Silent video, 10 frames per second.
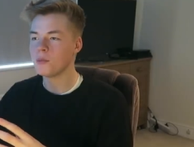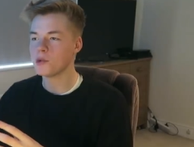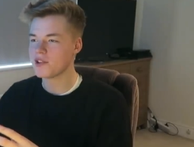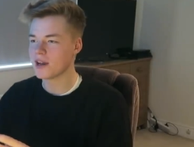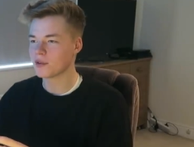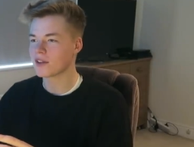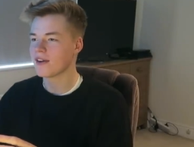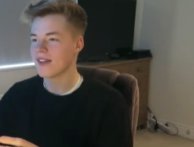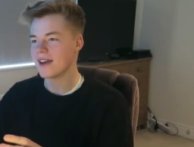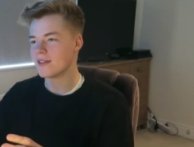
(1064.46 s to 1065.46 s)
football channels
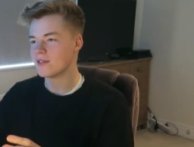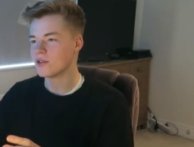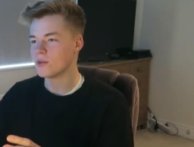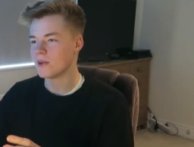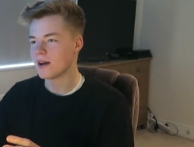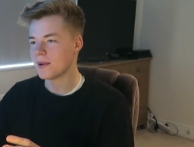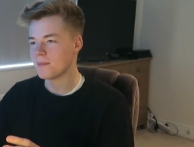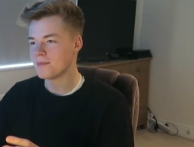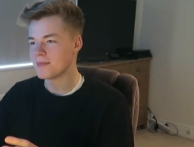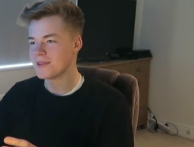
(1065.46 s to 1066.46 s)
out there that
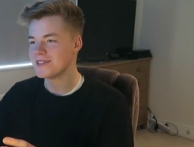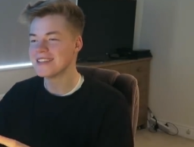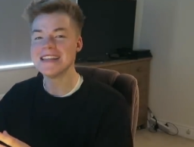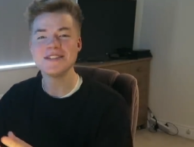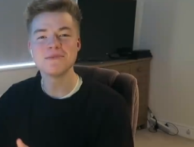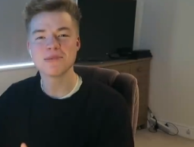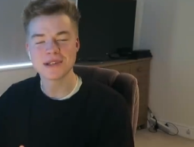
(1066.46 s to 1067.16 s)
do season